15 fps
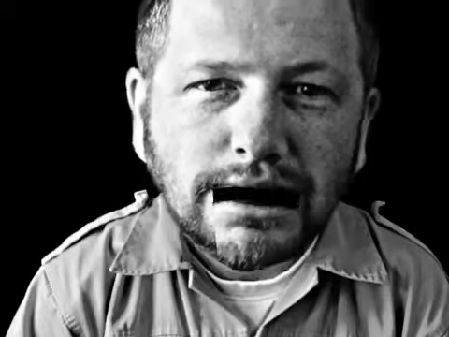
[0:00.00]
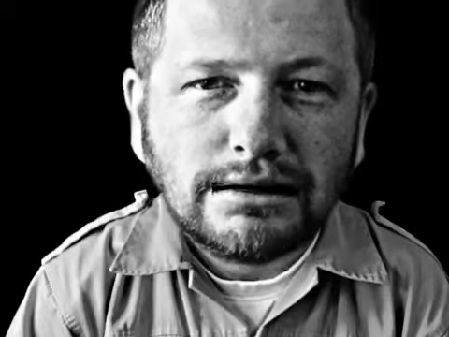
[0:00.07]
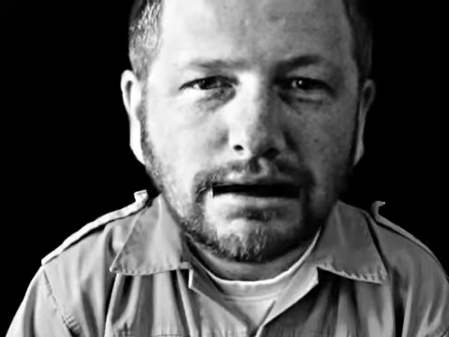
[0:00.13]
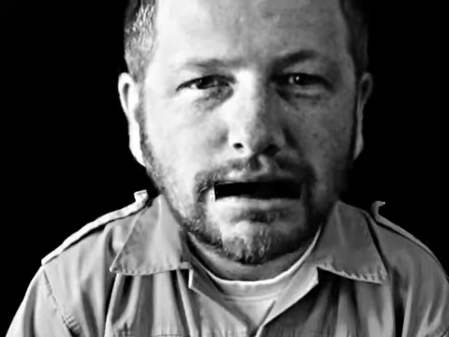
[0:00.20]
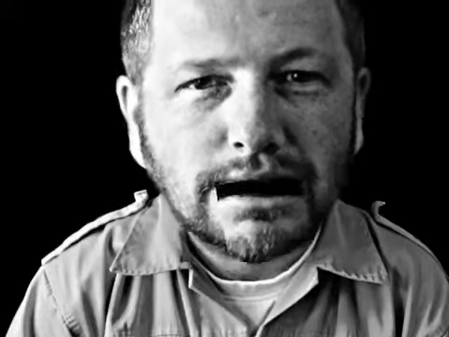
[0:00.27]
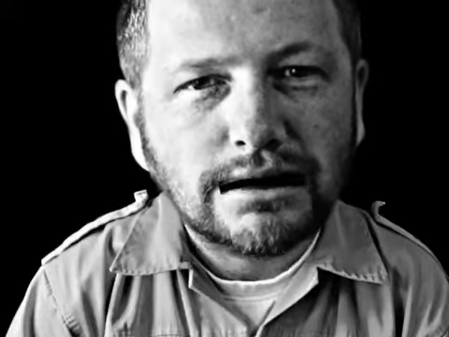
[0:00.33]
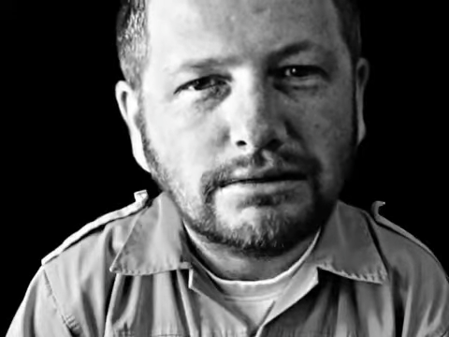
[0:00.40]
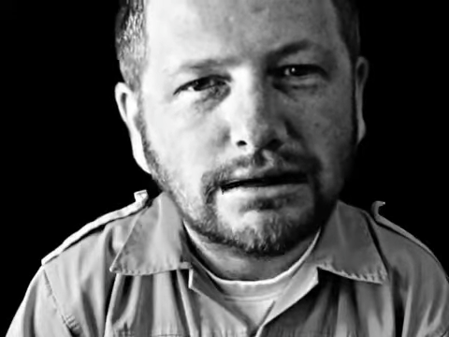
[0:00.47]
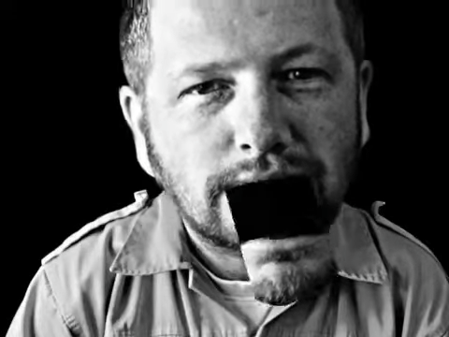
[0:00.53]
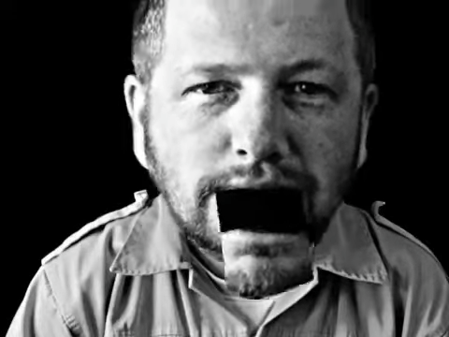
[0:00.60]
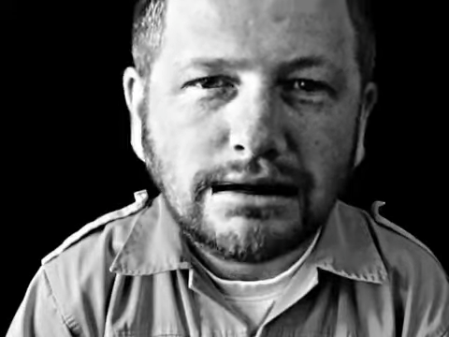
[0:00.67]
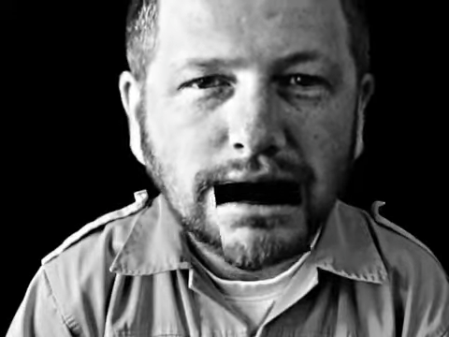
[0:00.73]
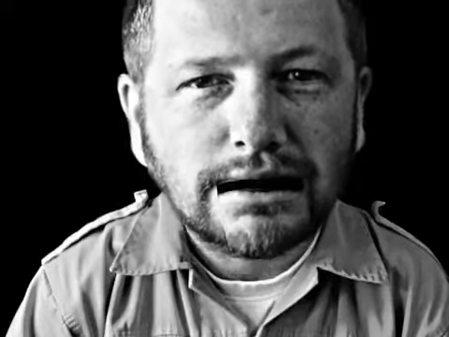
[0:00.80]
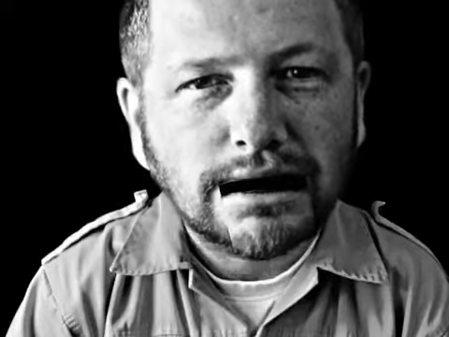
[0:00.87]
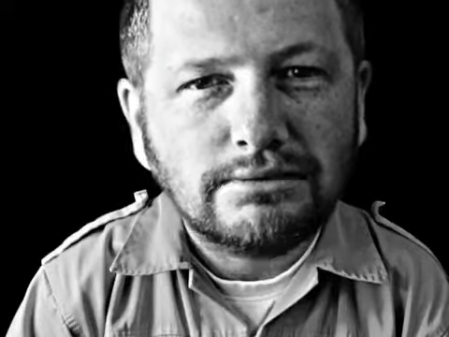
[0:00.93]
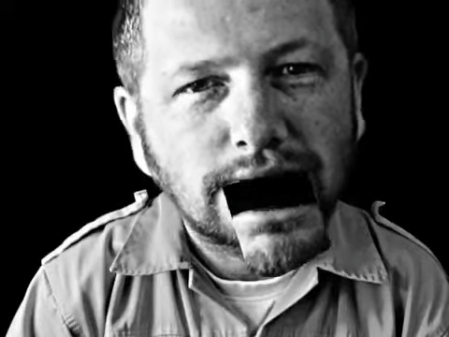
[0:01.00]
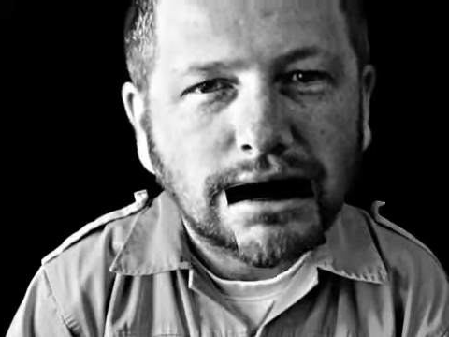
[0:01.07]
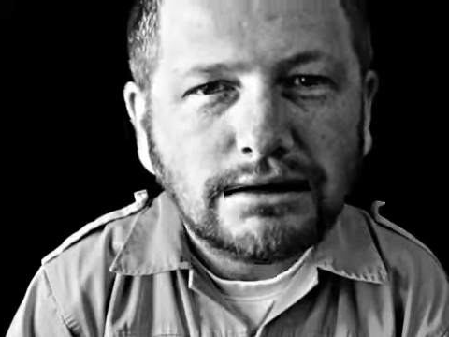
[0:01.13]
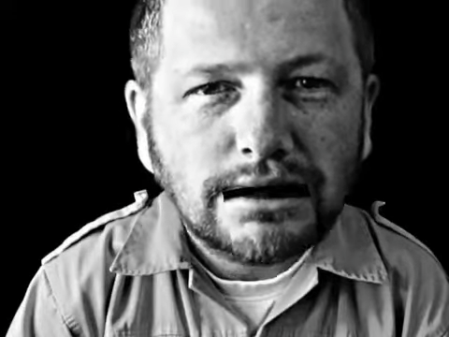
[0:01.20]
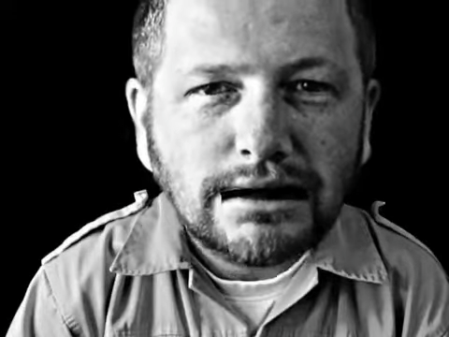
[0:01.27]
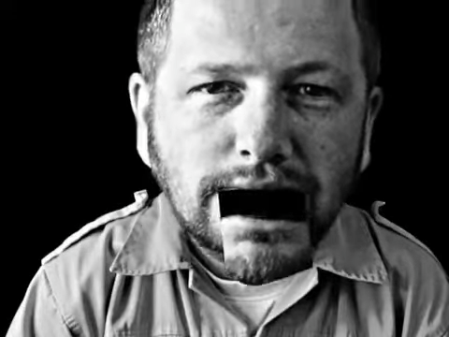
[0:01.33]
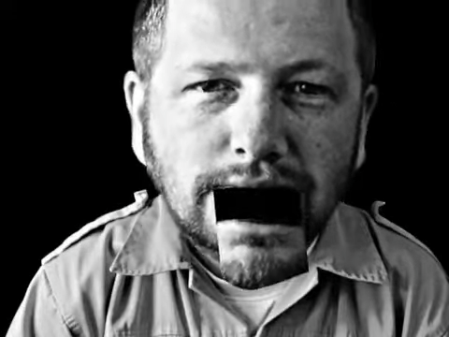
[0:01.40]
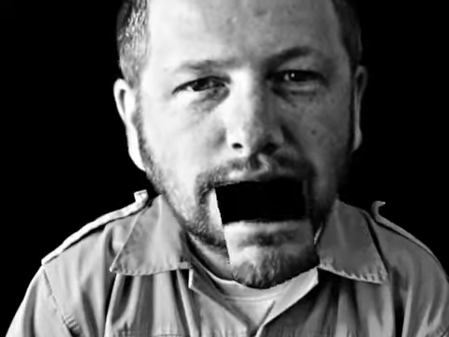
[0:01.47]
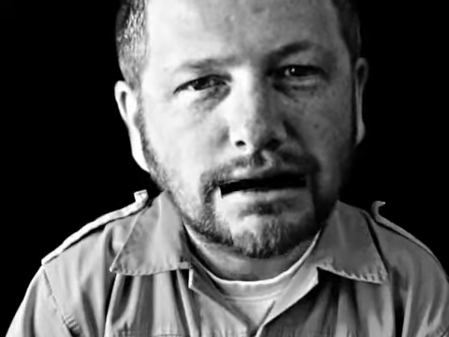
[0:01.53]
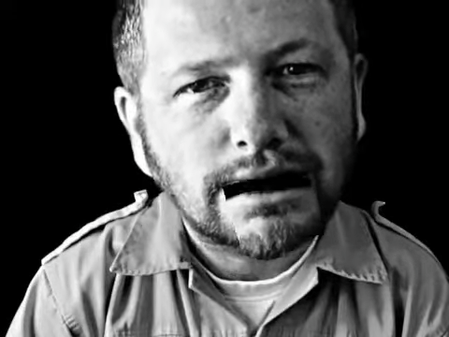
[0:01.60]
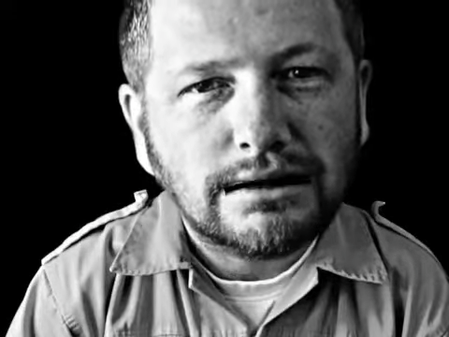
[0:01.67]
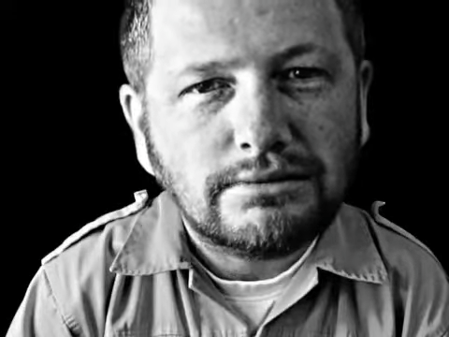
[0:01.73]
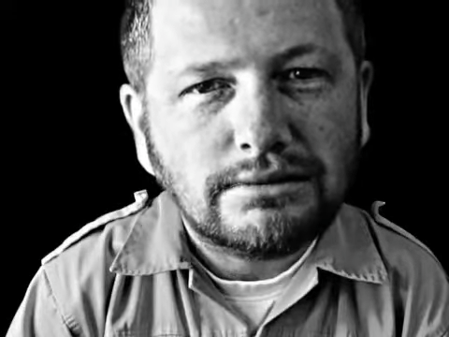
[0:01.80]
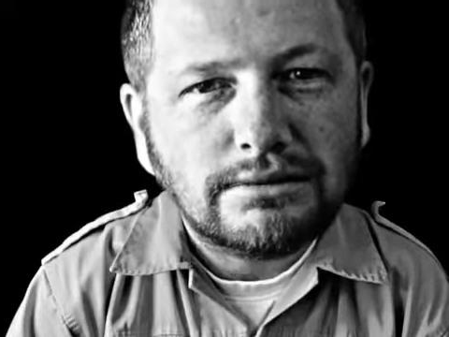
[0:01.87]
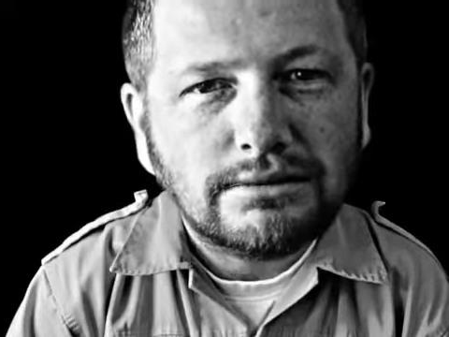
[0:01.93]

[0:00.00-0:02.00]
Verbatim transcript: which is a huge responsibility